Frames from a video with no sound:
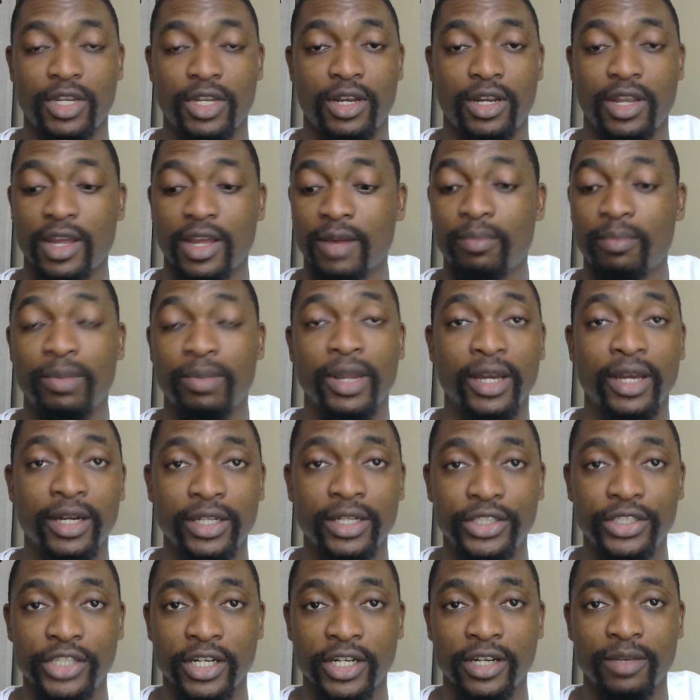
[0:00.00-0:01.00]
There are
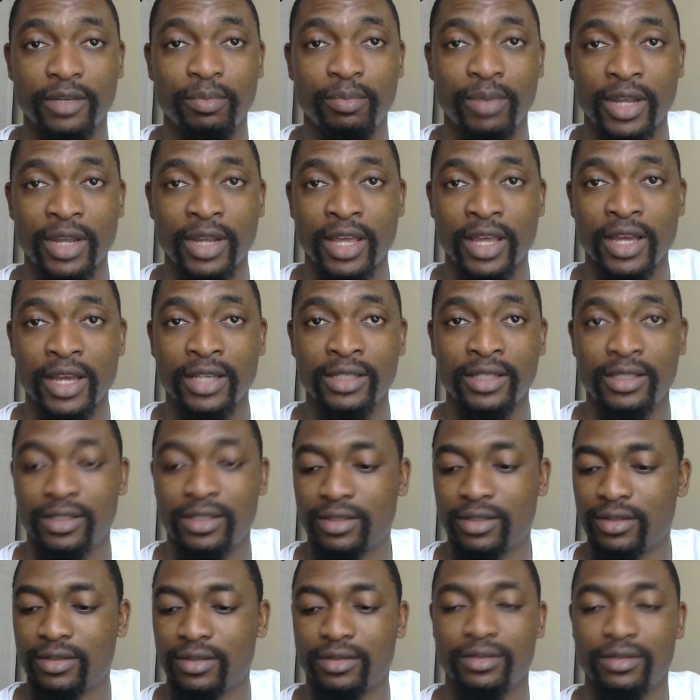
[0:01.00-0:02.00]
blackjack
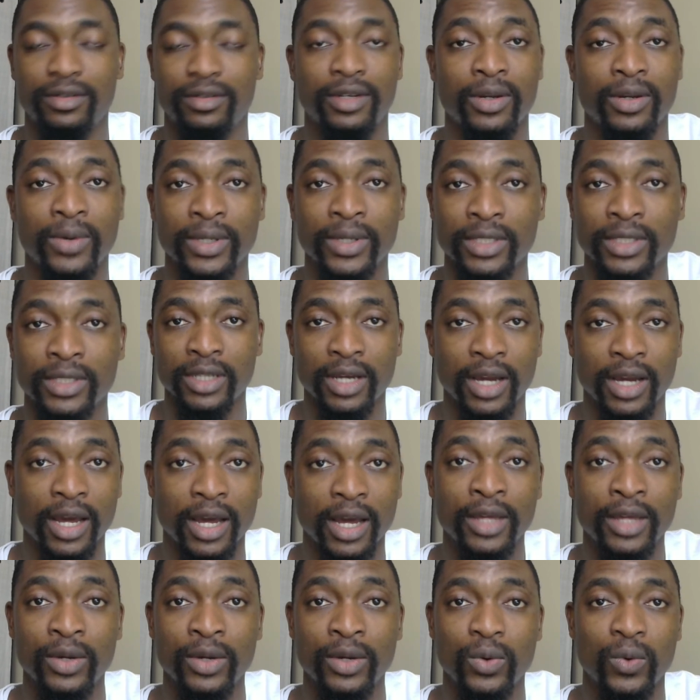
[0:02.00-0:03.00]
players, there was
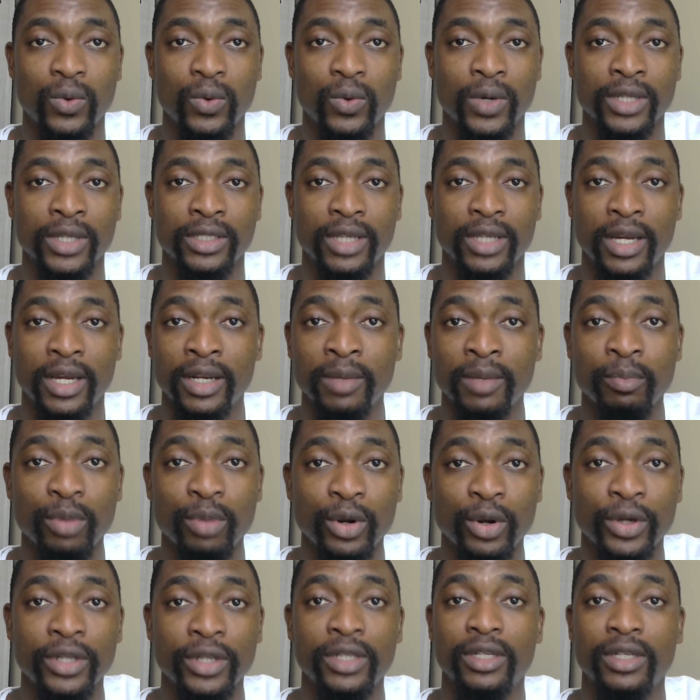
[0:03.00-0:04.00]
guy who was
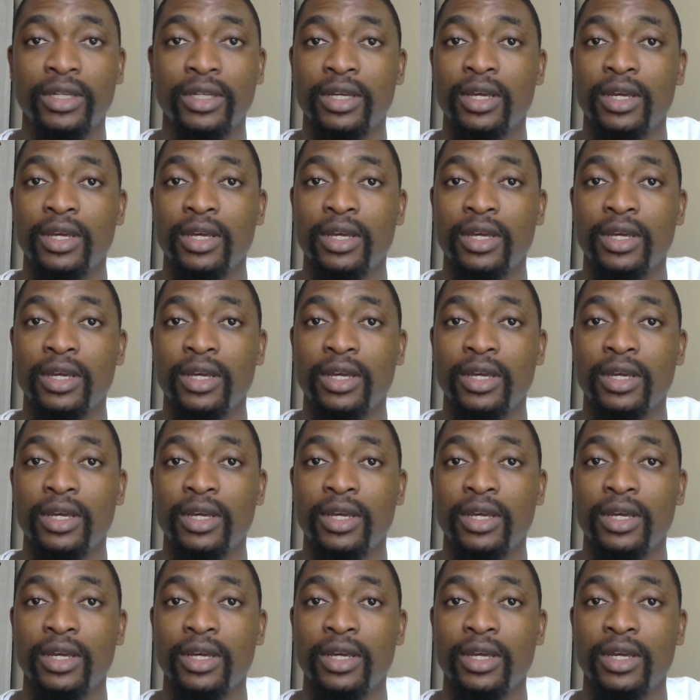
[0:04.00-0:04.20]
unemployed,